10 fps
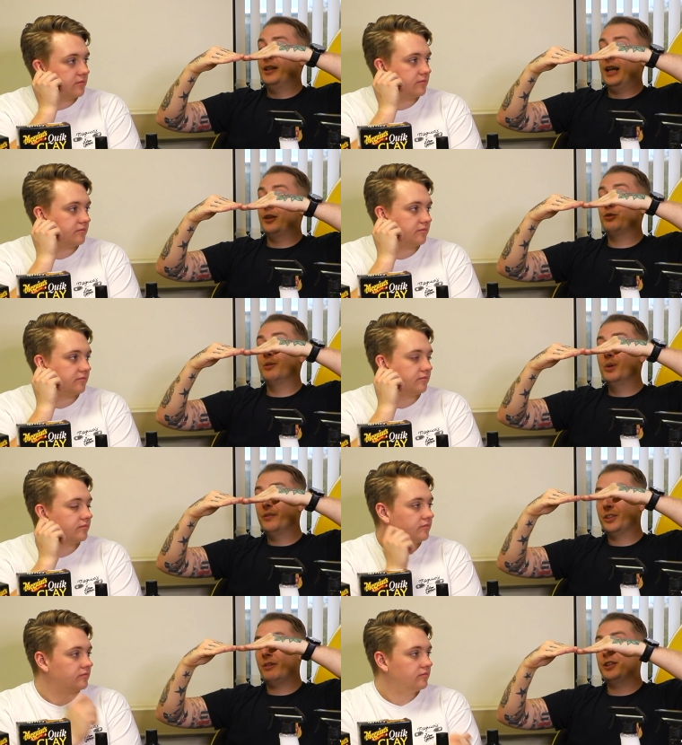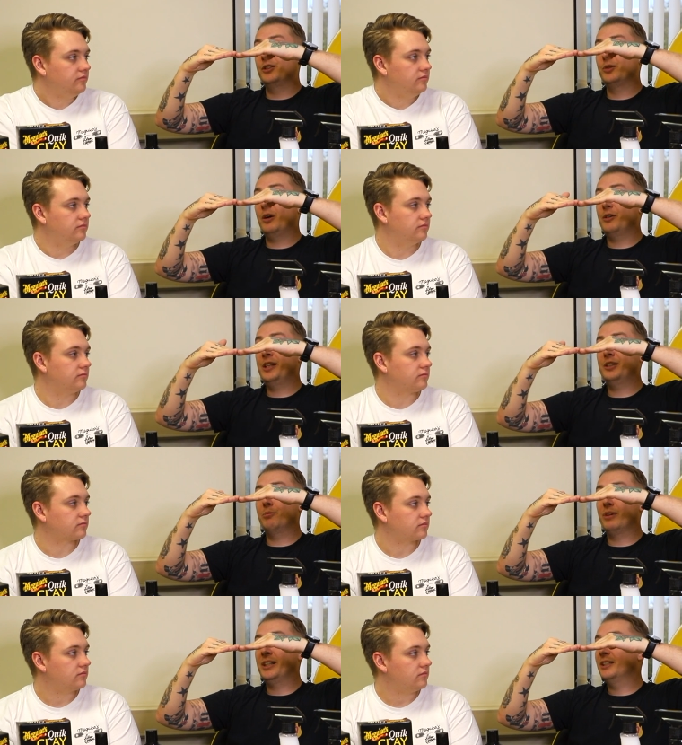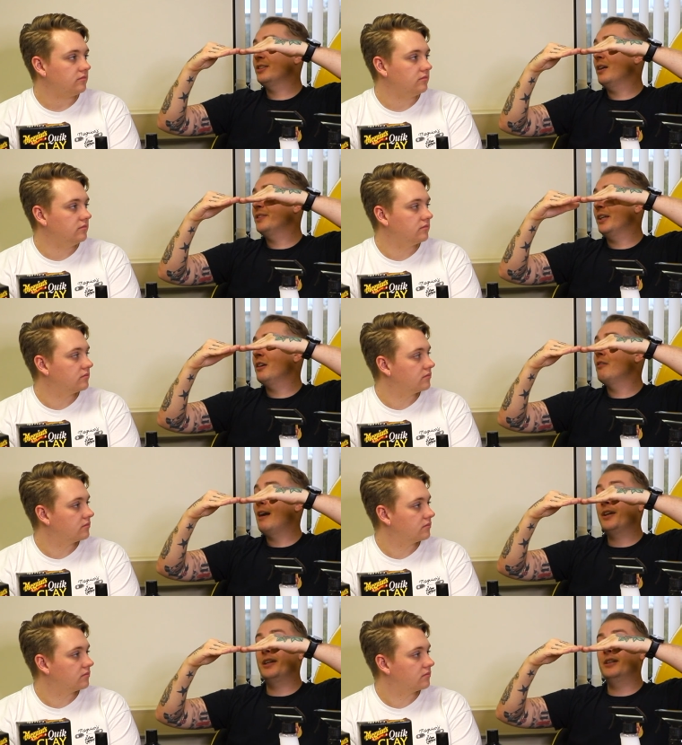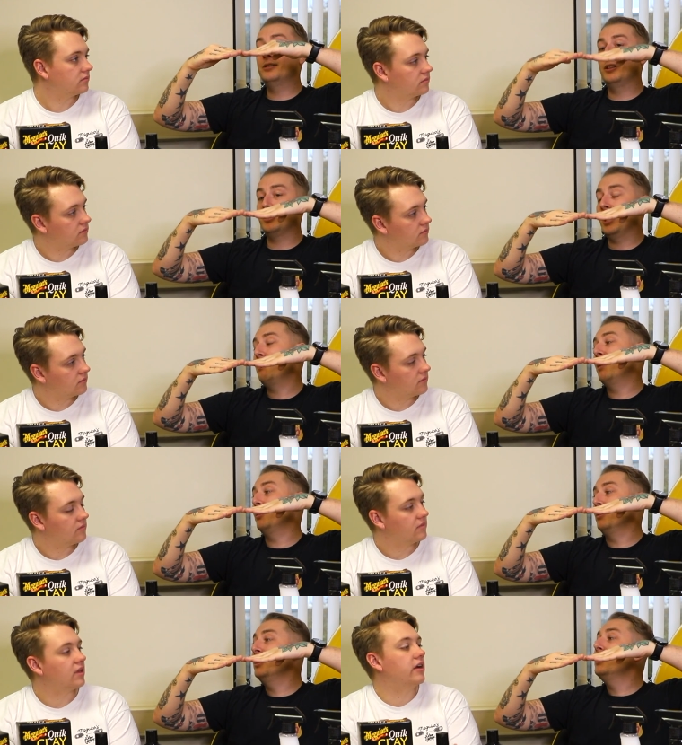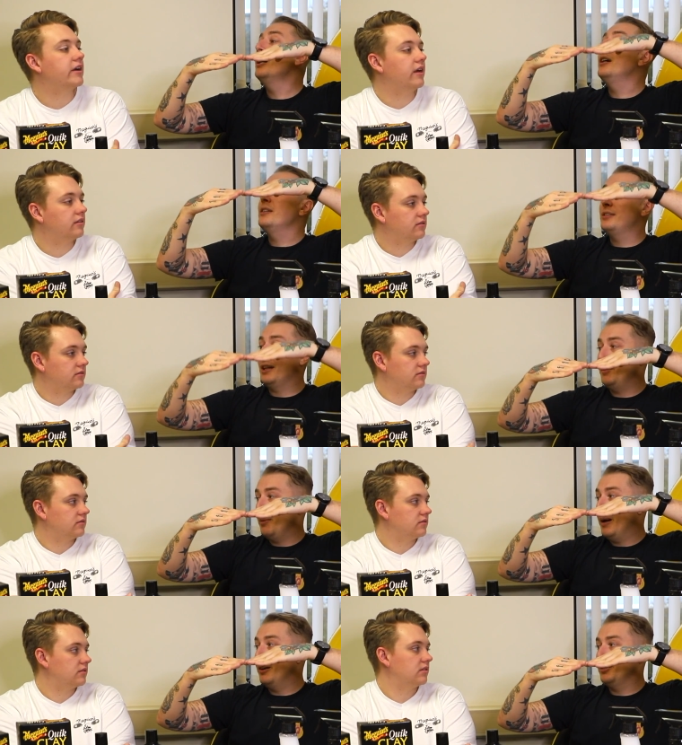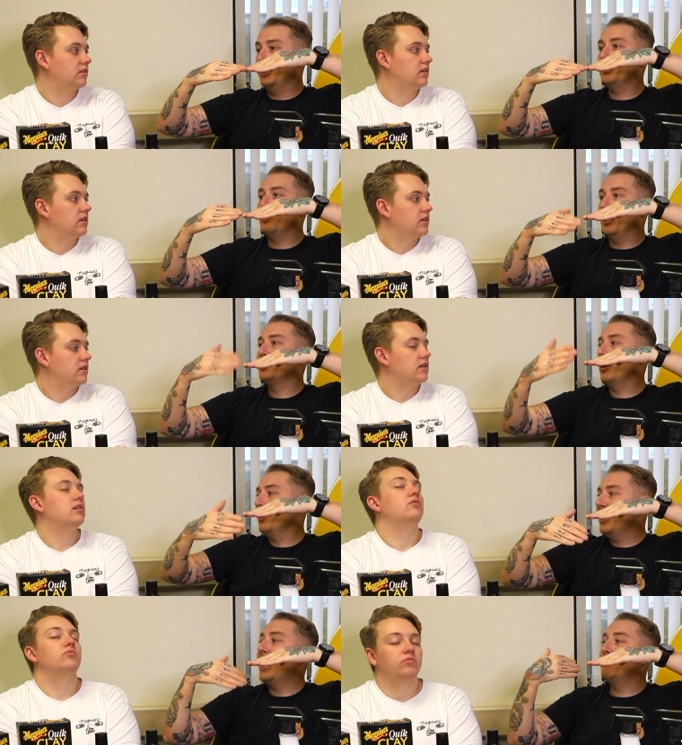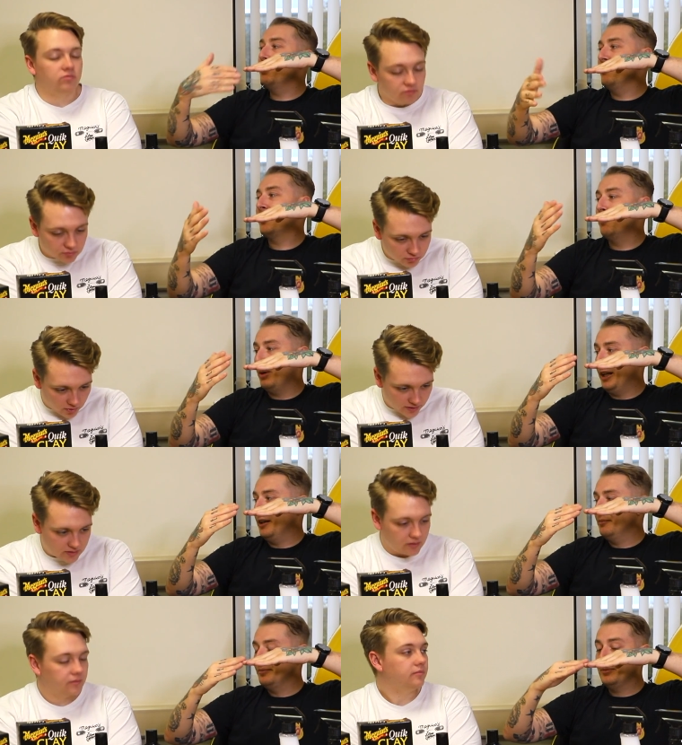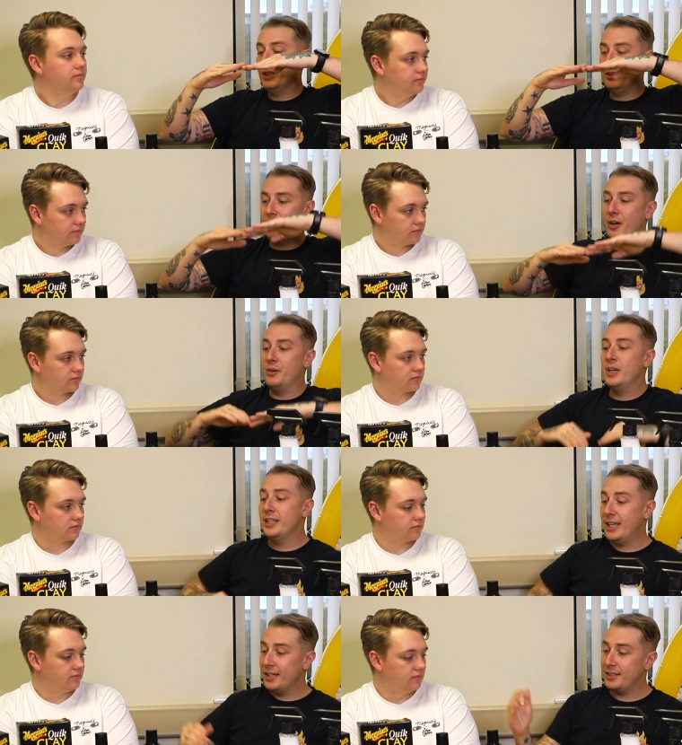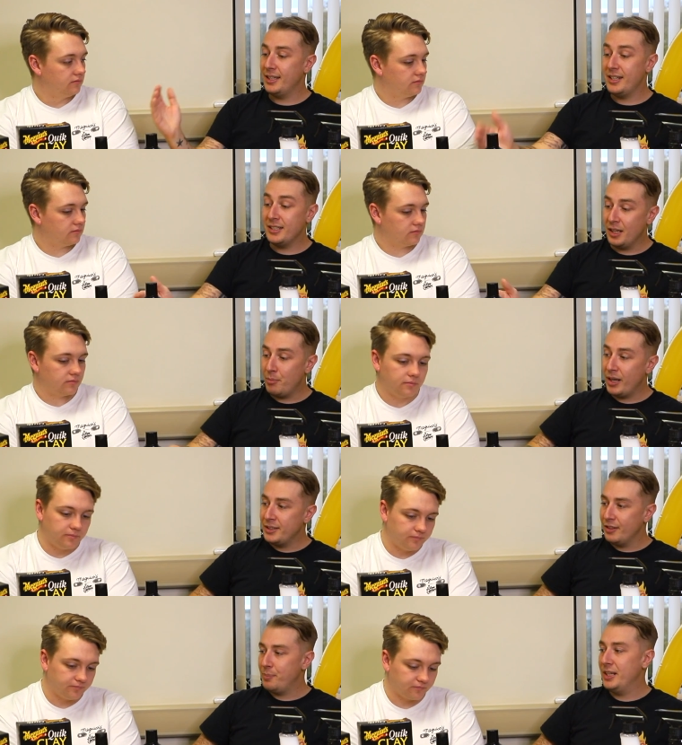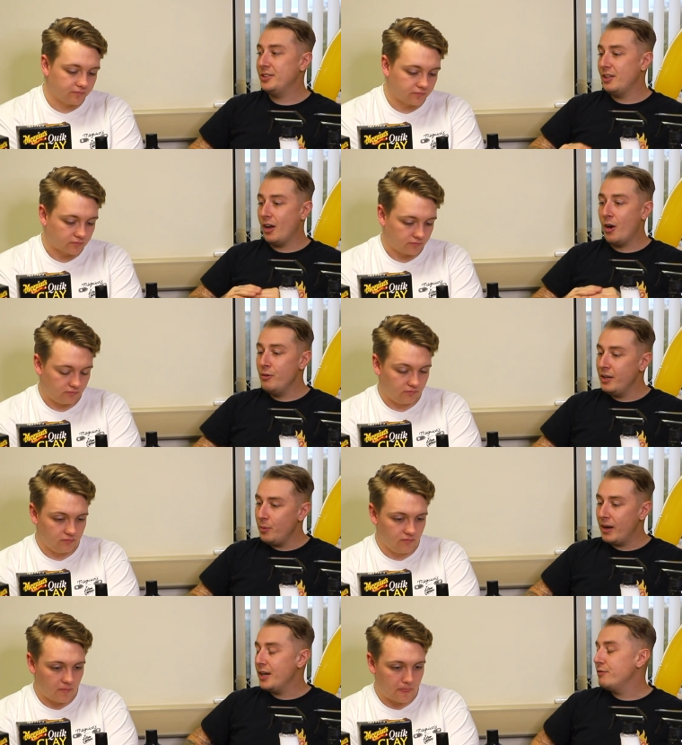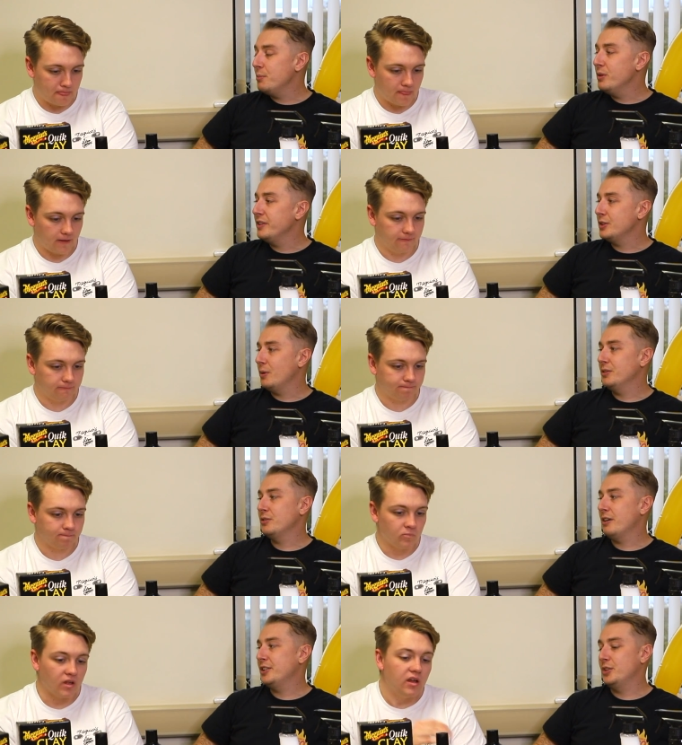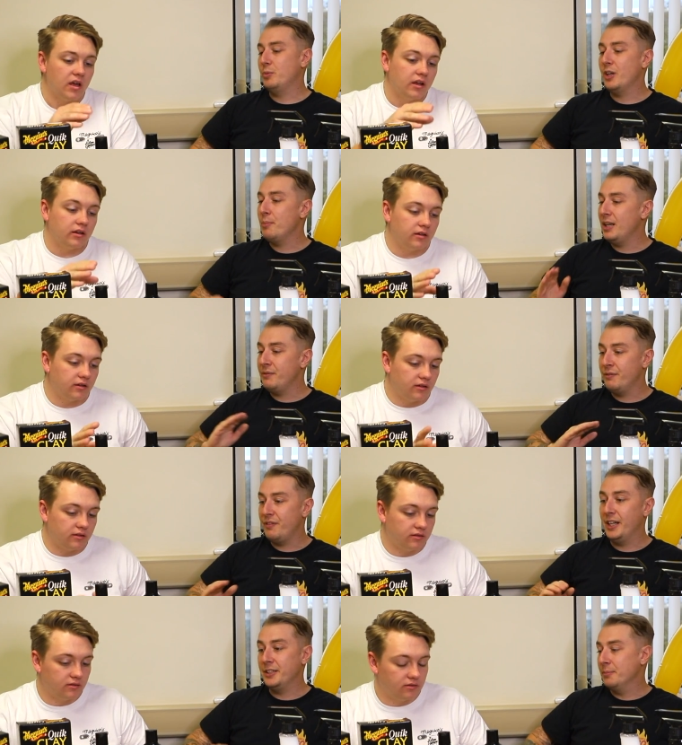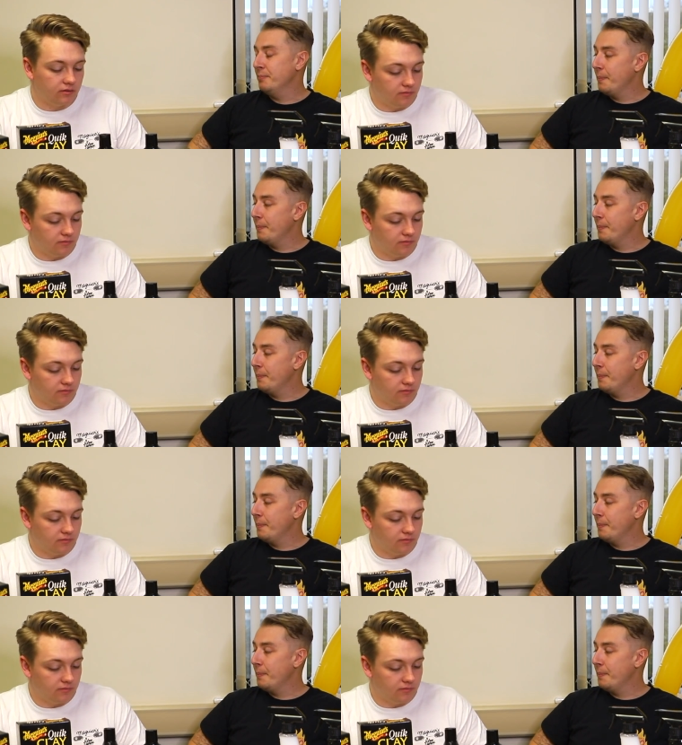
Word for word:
Speaker 1: Now to remove a scratch and swirl, you need to bring the surface area around it to the same level. Okay. To give the appearance that the swirl is gone and remove it completely. Right. So yes, it is an abrasive, but it's the only way of removing swirls and scratches. We don't believe in filling them.